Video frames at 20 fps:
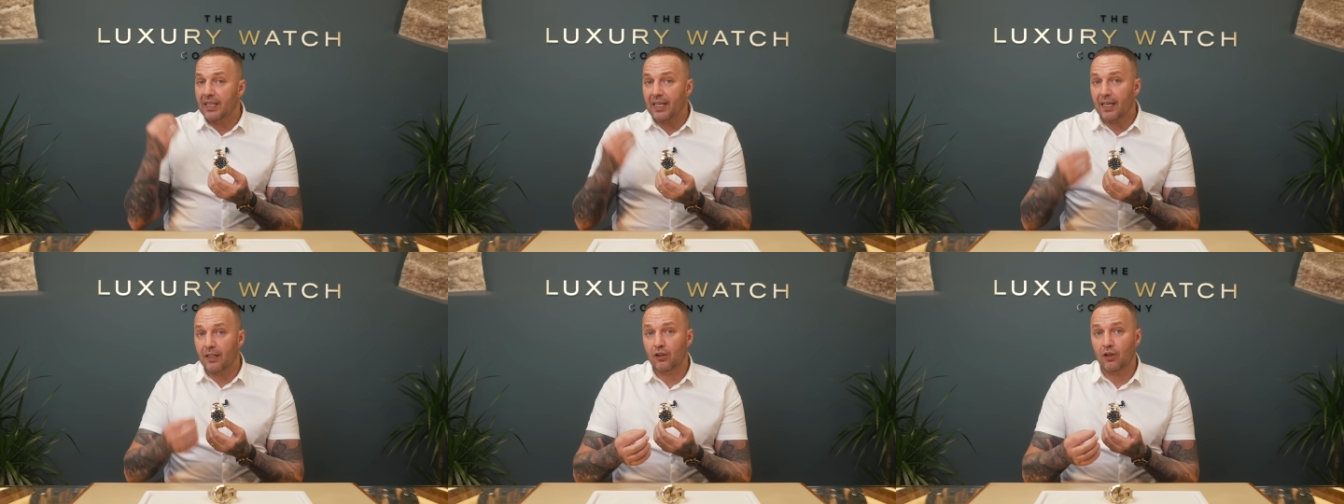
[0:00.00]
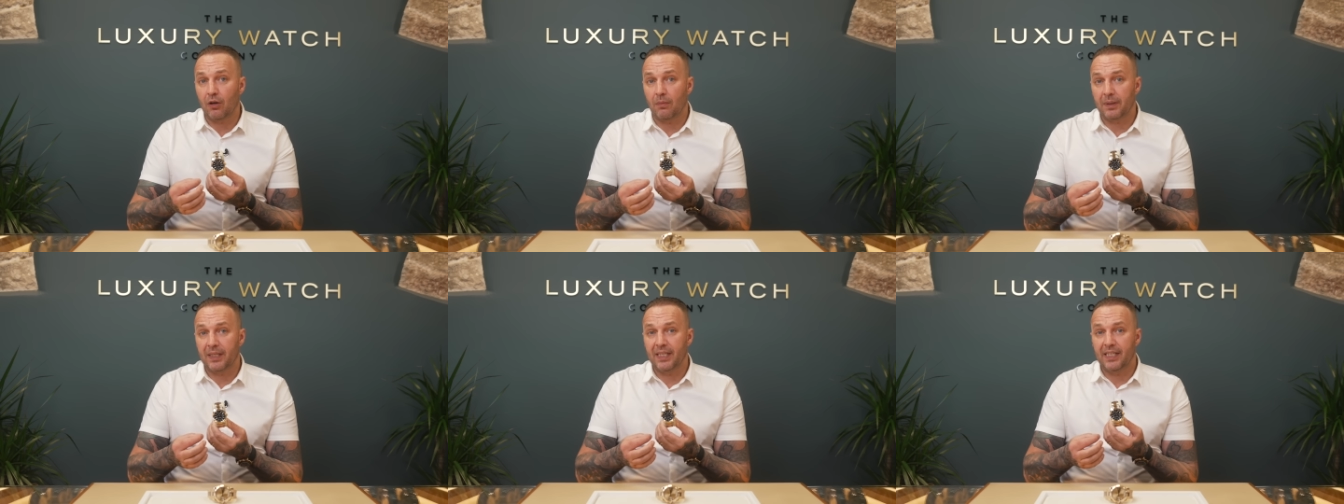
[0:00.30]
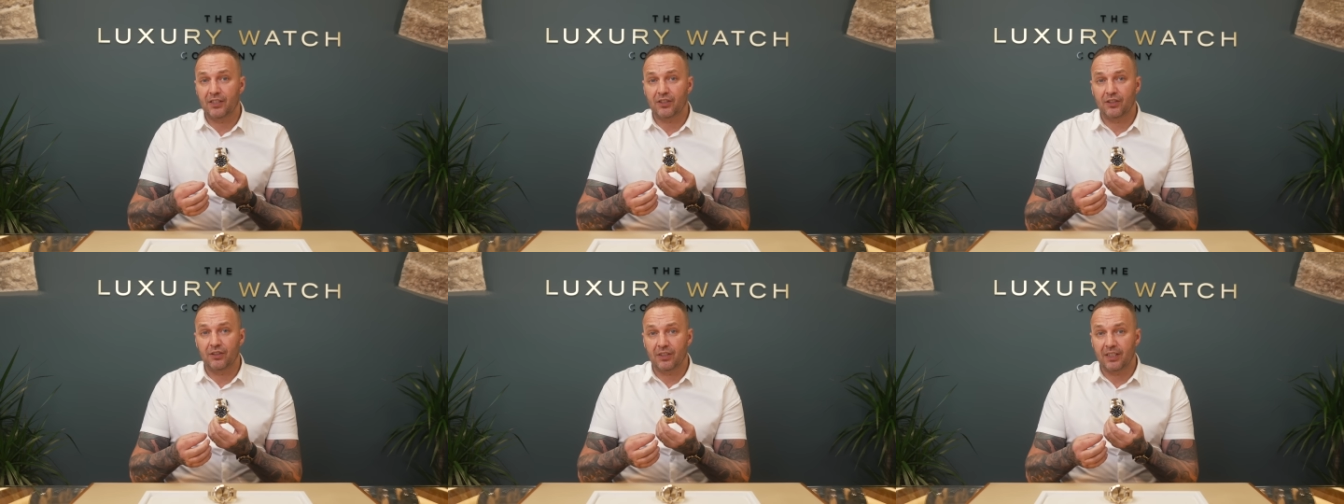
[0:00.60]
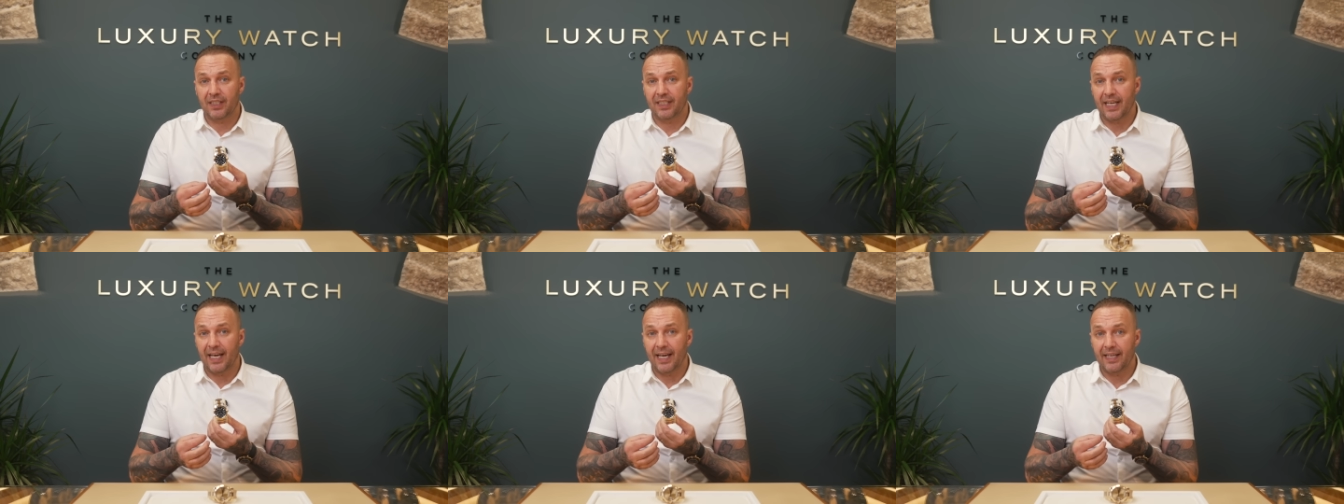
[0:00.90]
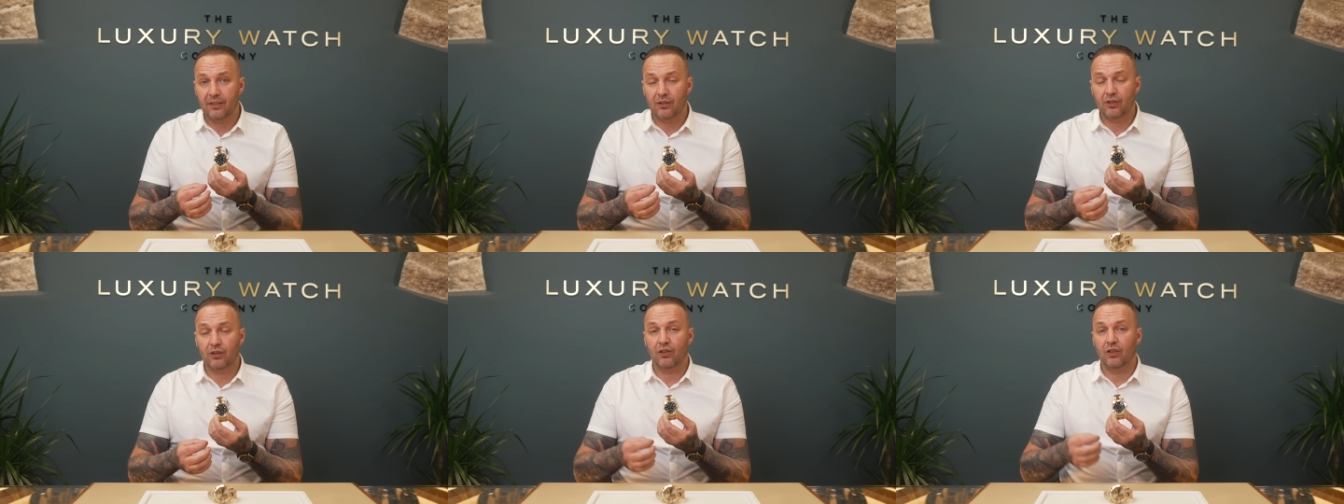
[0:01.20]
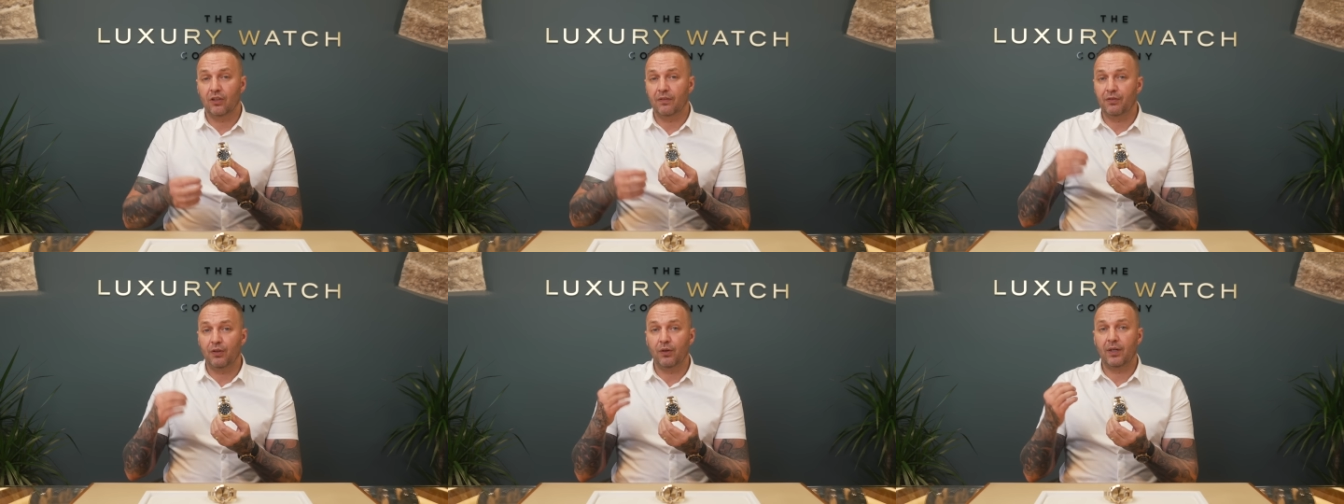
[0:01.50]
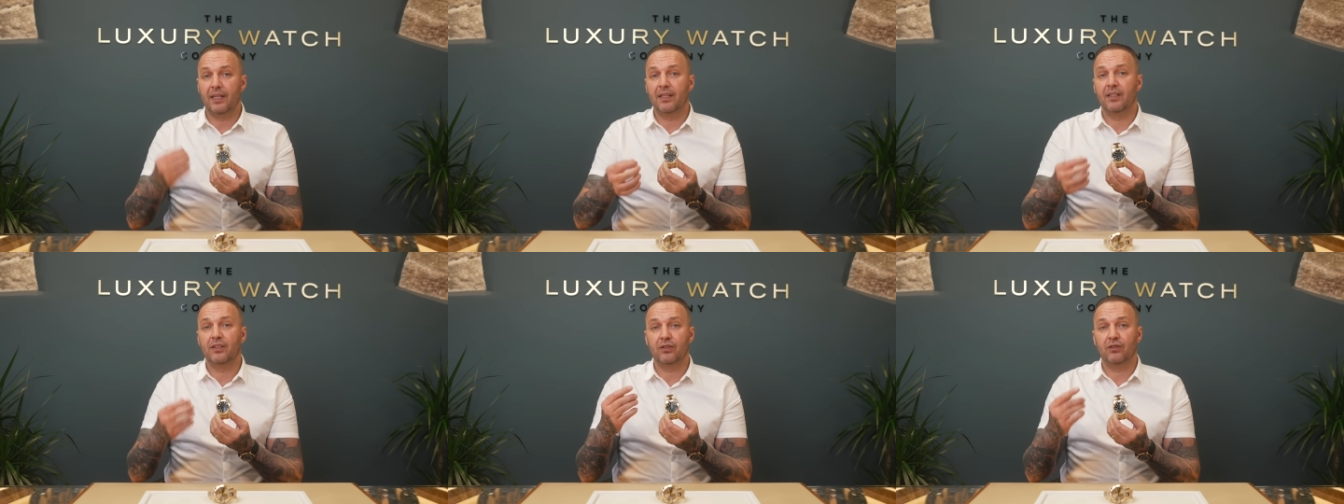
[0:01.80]
dial combinations again, so if you
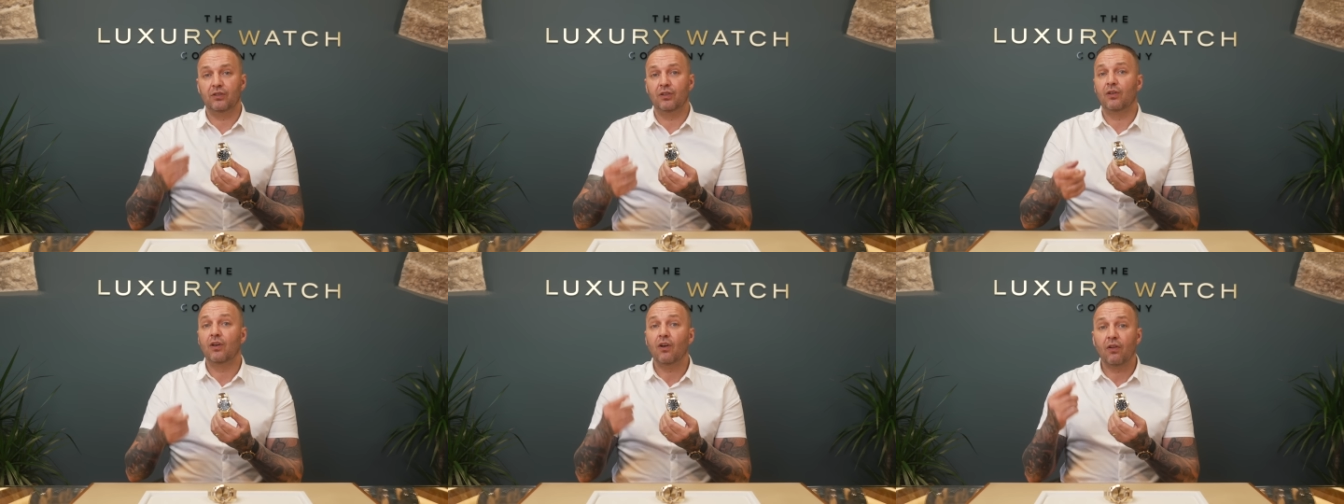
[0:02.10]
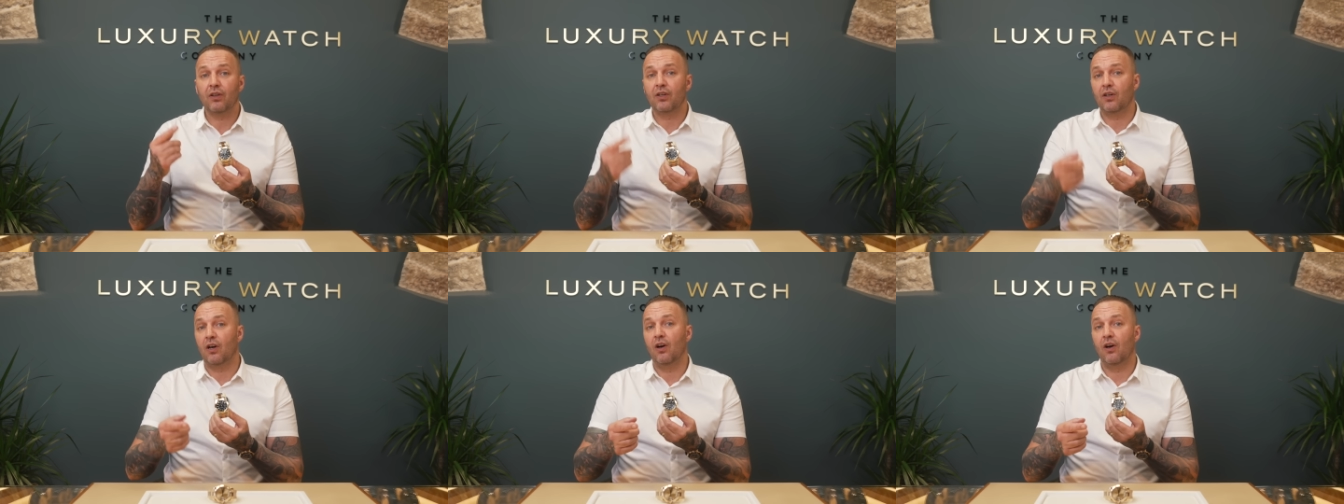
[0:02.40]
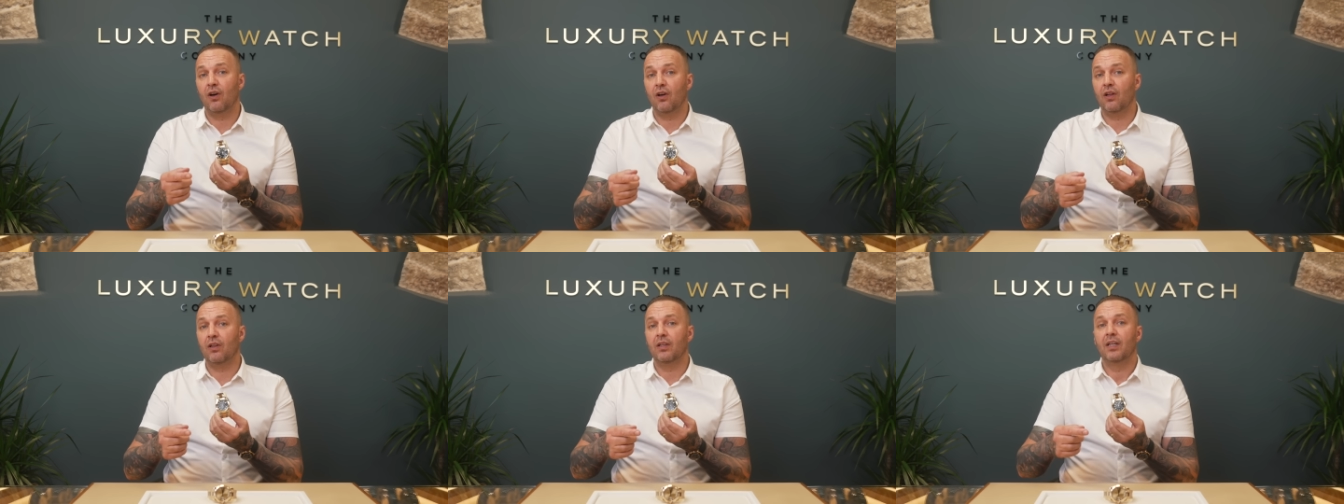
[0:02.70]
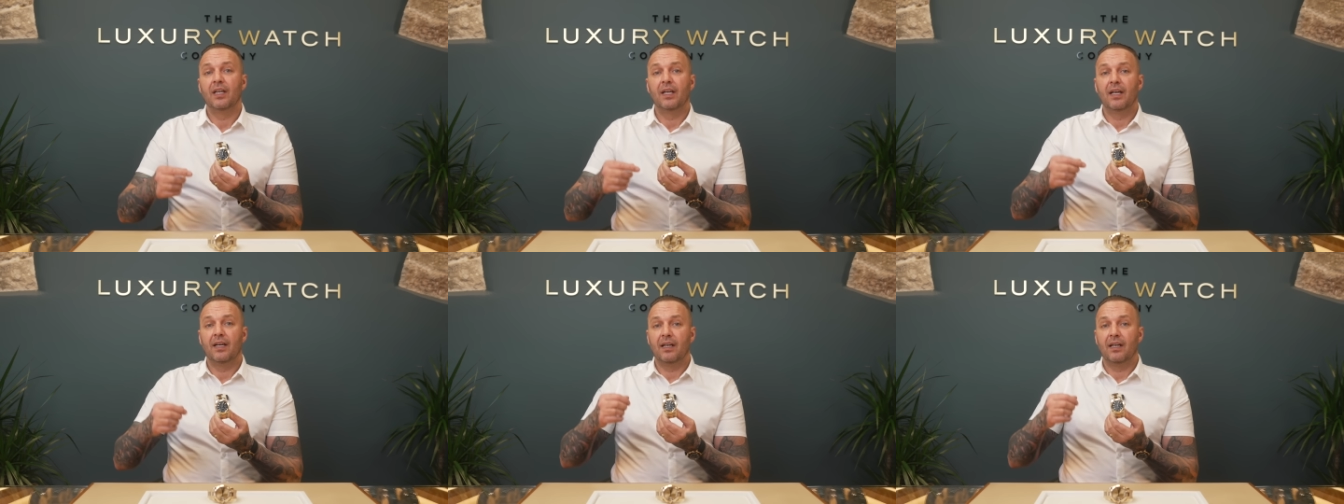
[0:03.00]
get this, you got the call,